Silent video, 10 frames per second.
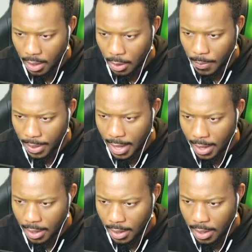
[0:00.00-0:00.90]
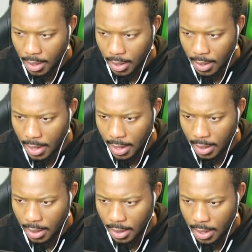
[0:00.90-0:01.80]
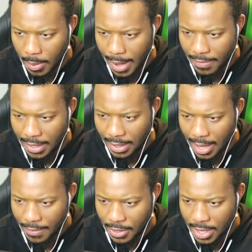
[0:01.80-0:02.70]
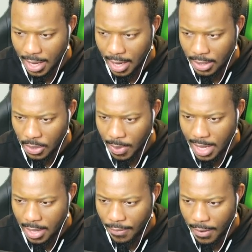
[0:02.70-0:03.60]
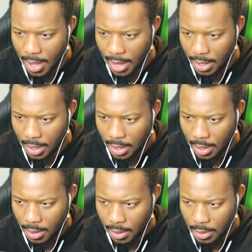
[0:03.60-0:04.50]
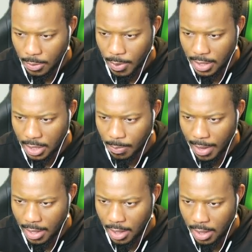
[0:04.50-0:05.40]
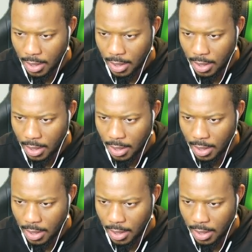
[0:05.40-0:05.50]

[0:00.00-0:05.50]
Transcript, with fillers: Open that. All right, here we have these levers here. So we need to find, let's press this button.